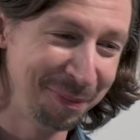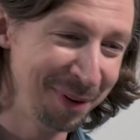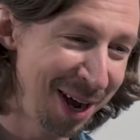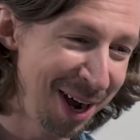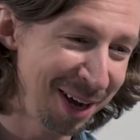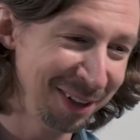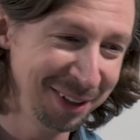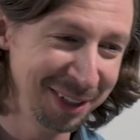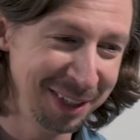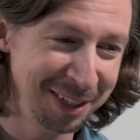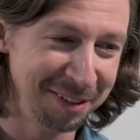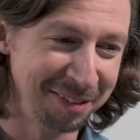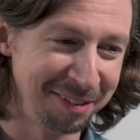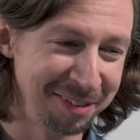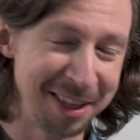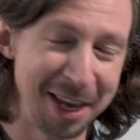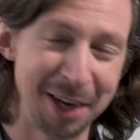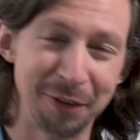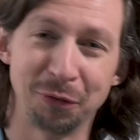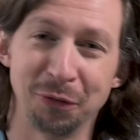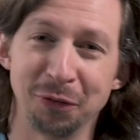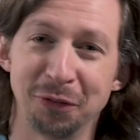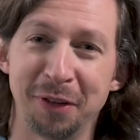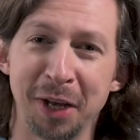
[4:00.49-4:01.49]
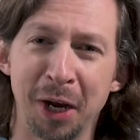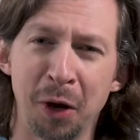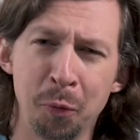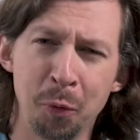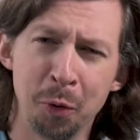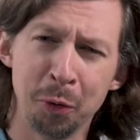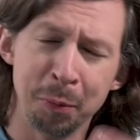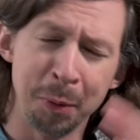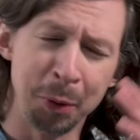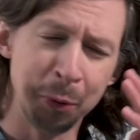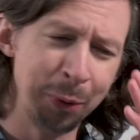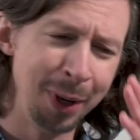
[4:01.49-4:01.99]
but not least, thanks for sticking
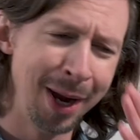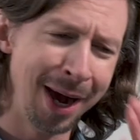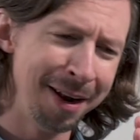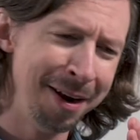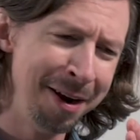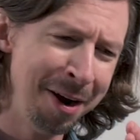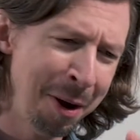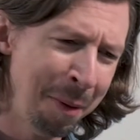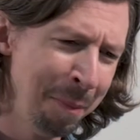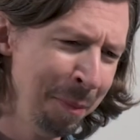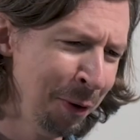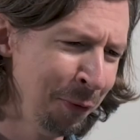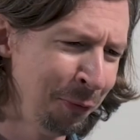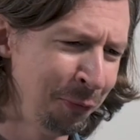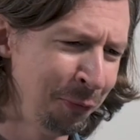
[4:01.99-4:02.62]
with me. We got number